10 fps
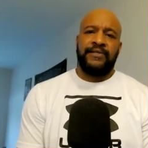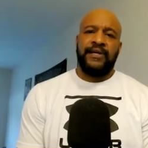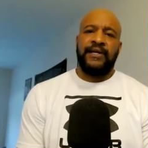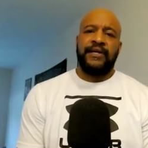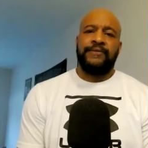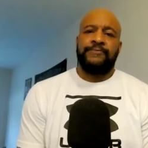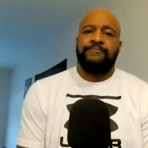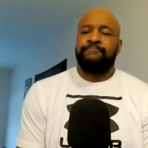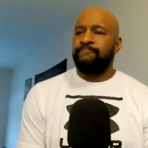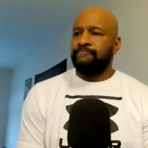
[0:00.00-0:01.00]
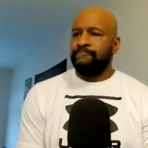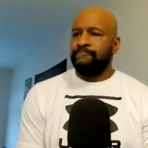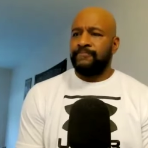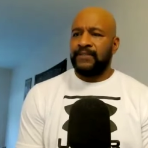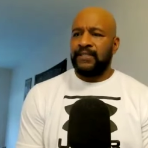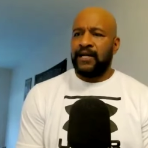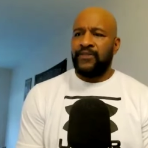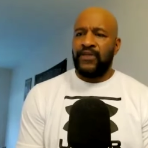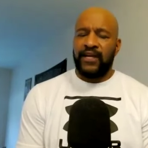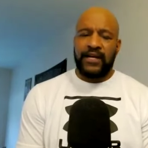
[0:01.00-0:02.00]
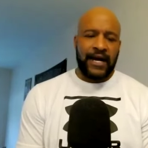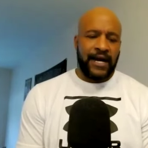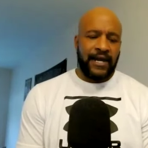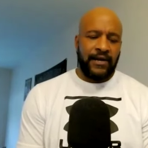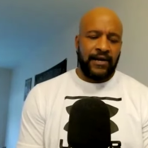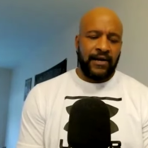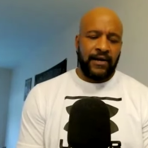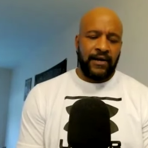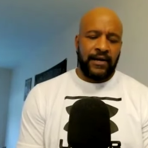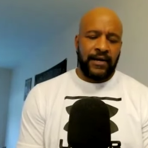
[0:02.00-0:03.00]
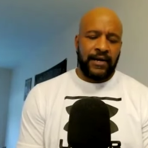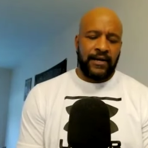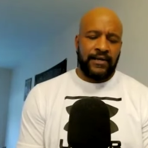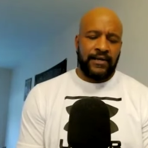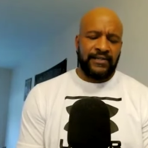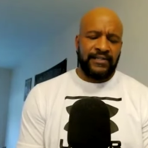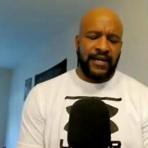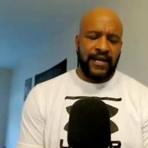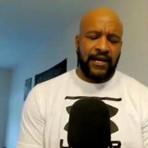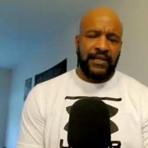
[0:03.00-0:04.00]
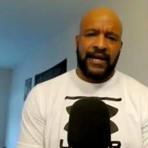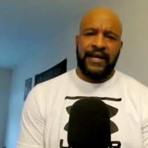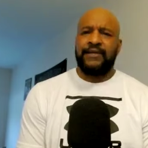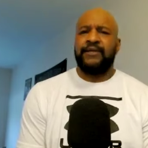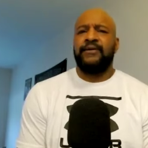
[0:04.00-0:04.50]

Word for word: Then I think I uh guess I had like,